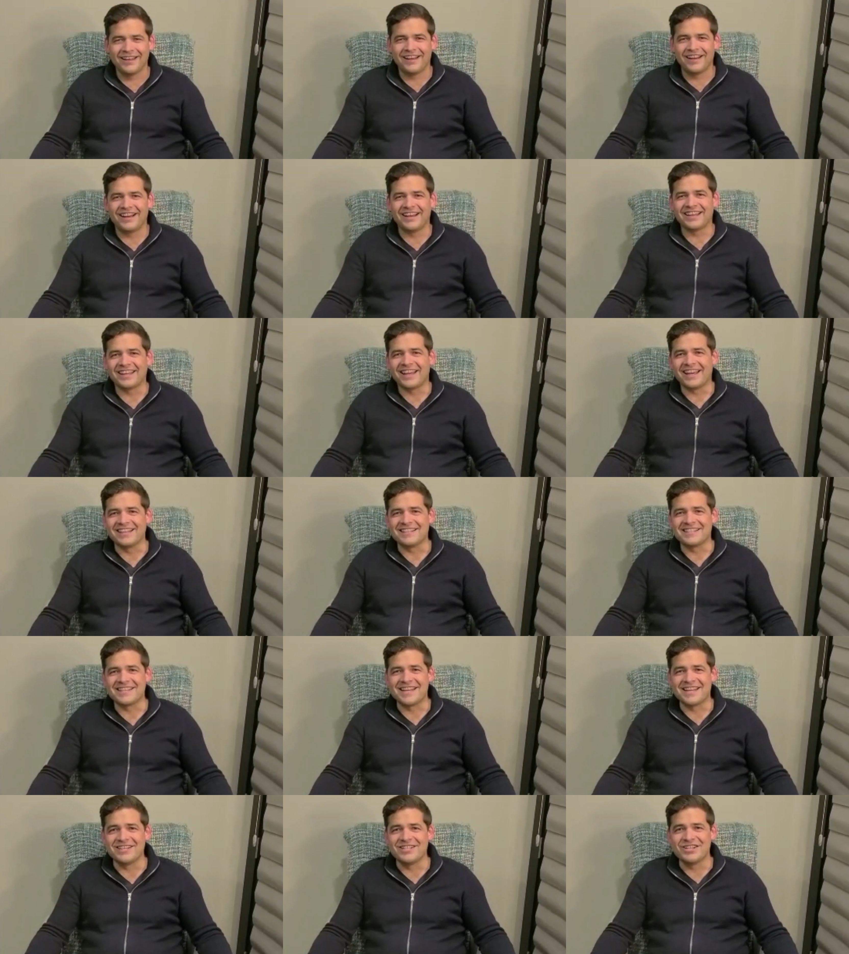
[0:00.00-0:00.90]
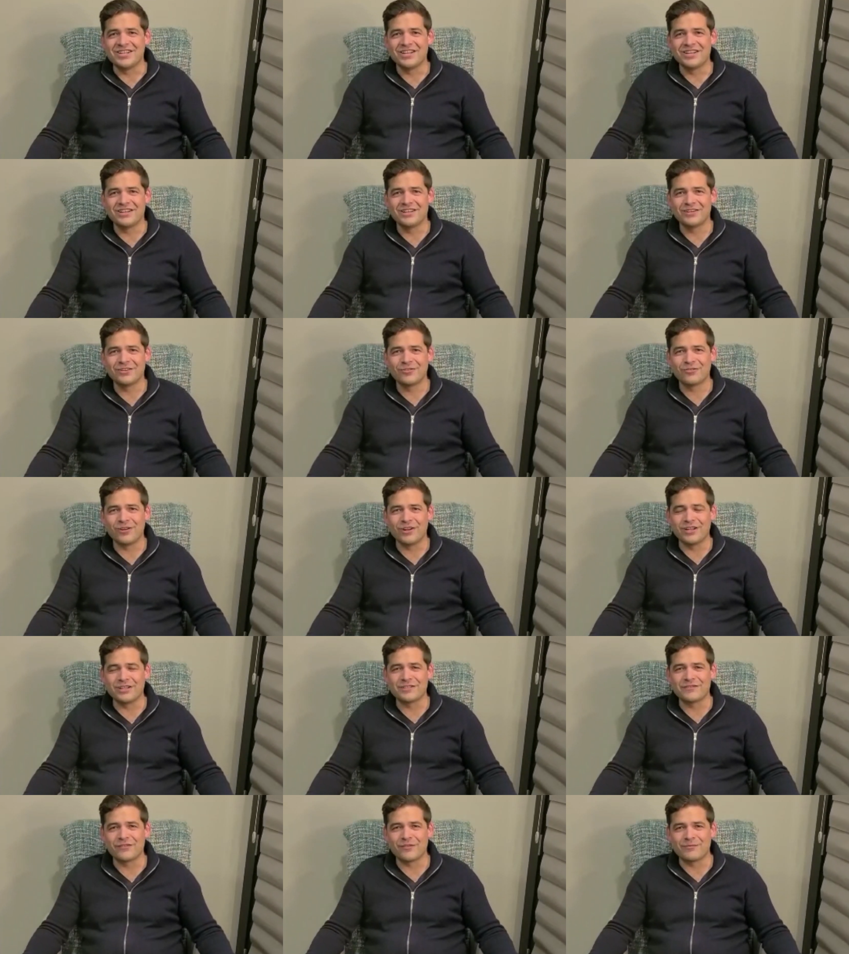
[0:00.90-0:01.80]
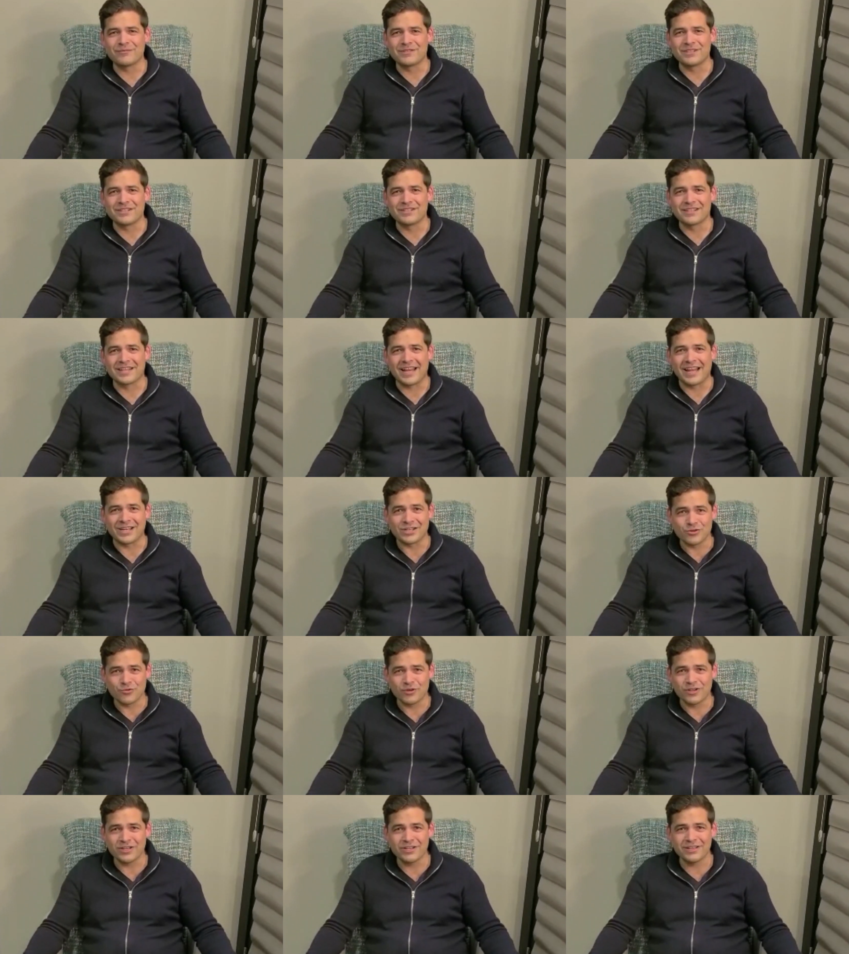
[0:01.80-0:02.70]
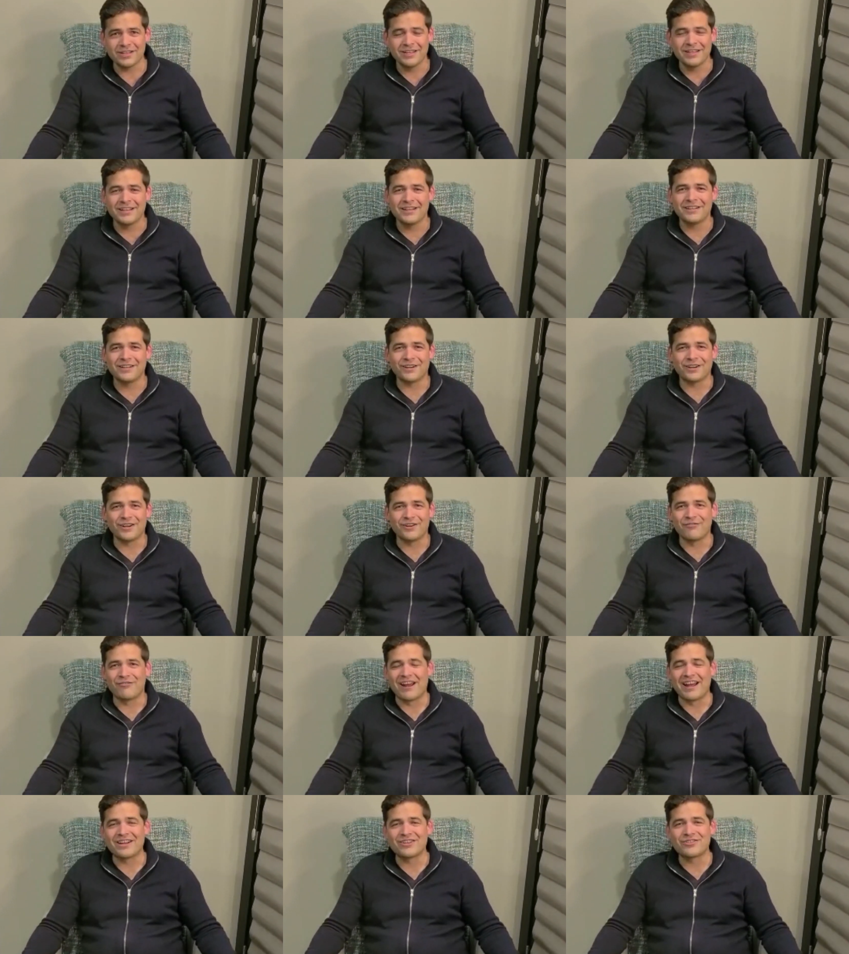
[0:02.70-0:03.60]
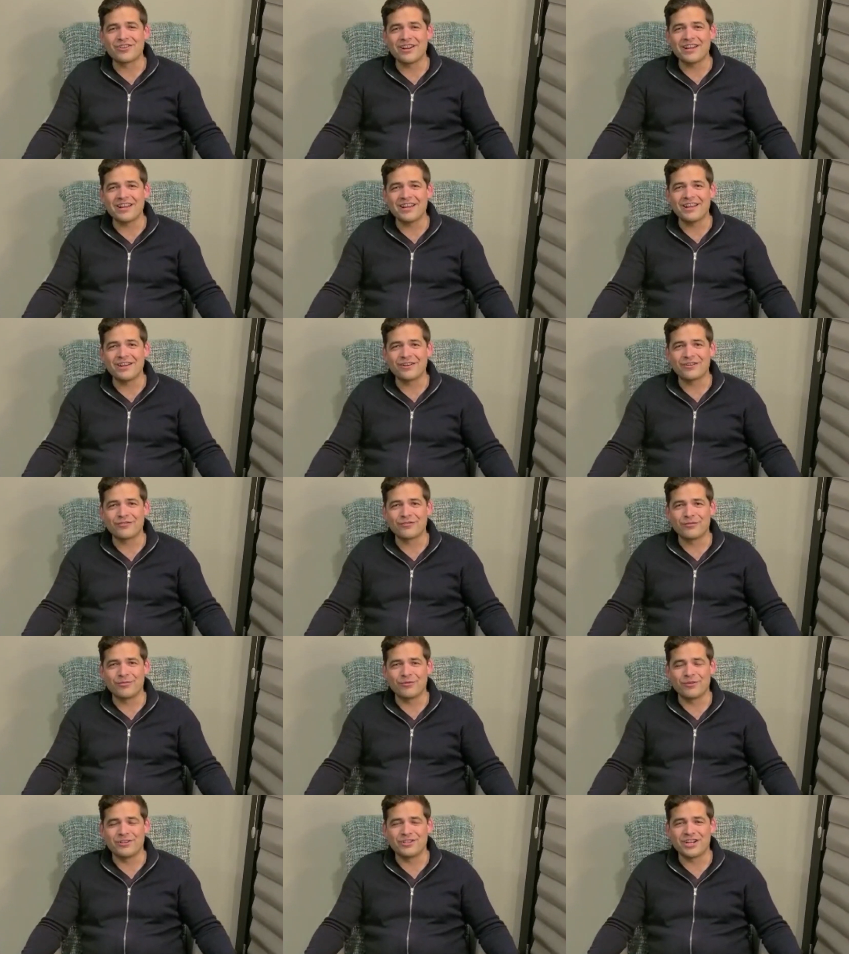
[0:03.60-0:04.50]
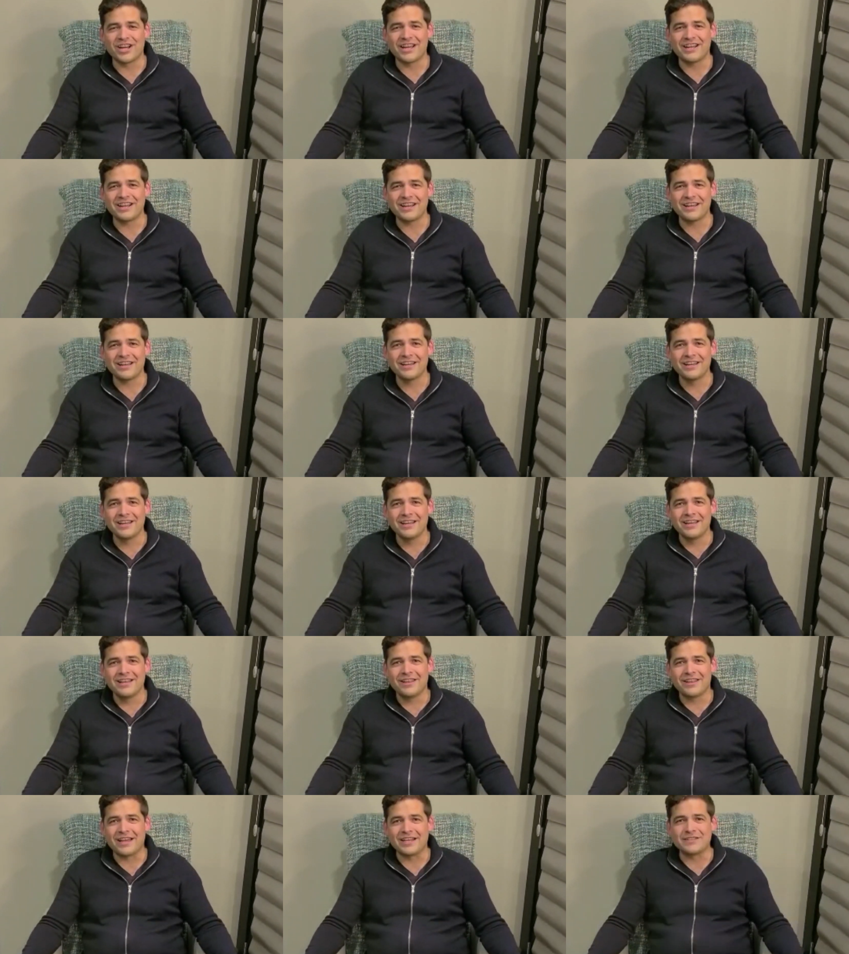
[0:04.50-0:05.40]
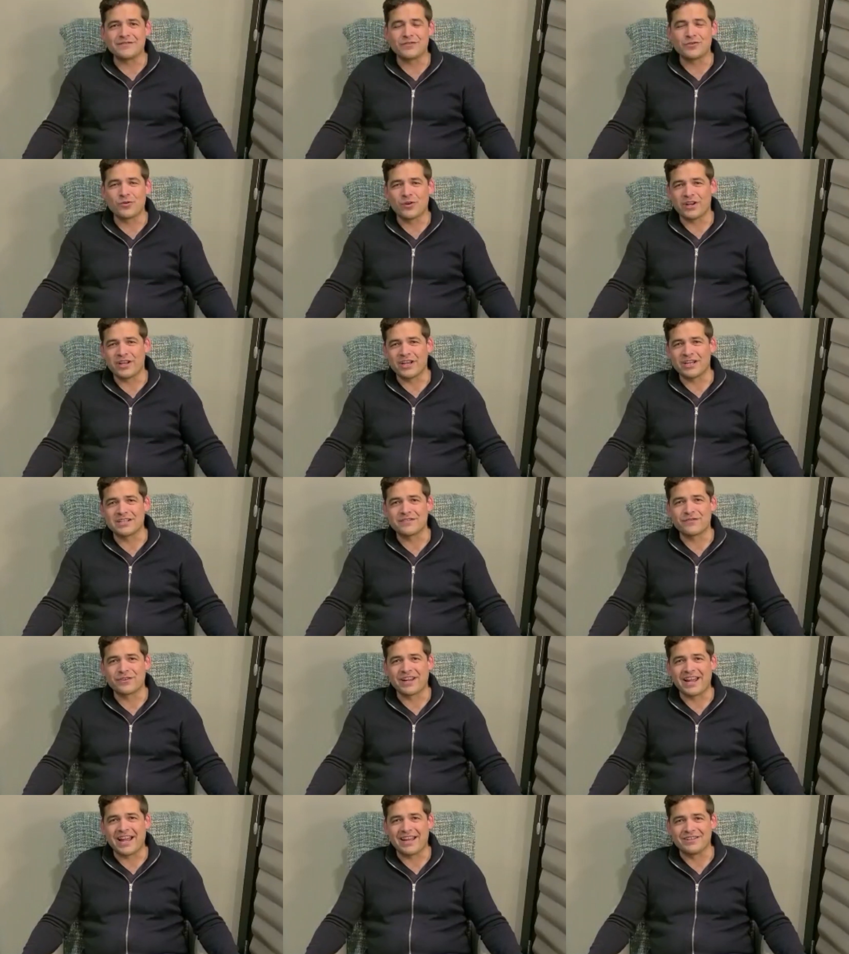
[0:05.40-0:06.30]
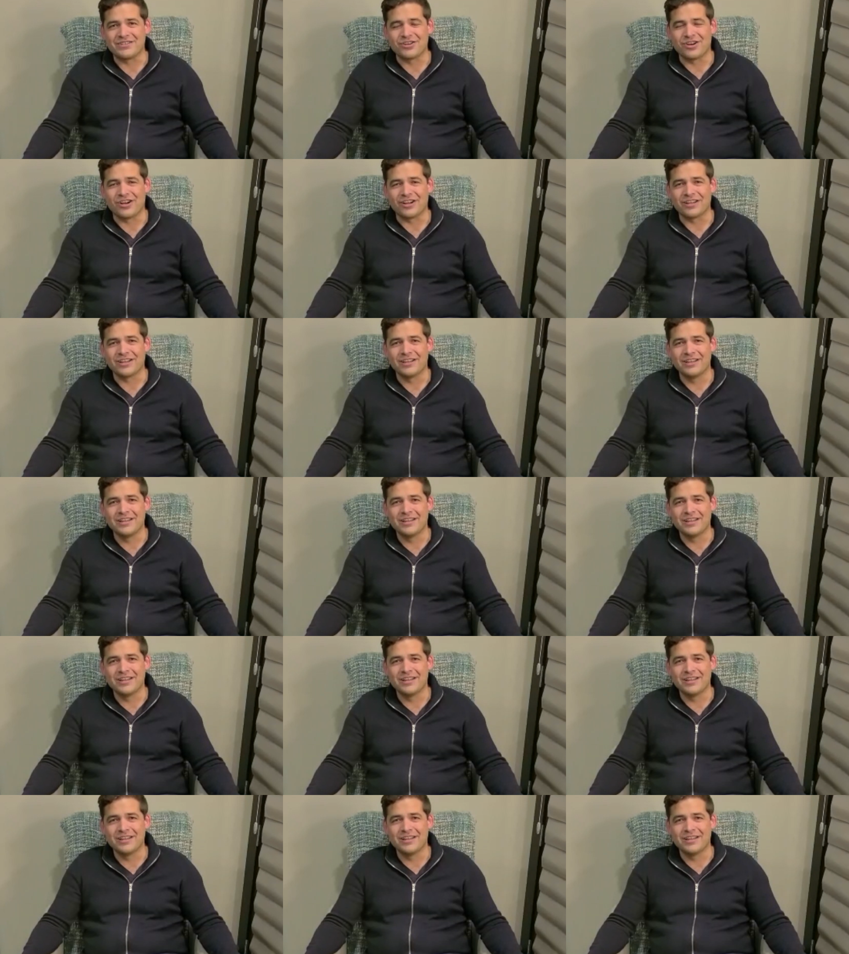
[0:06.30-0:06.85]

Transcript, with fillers: Hi, Sage. Greetings from Saskatchewan. Darian Rattray here from Regina. Thanks for joining us for CanTok.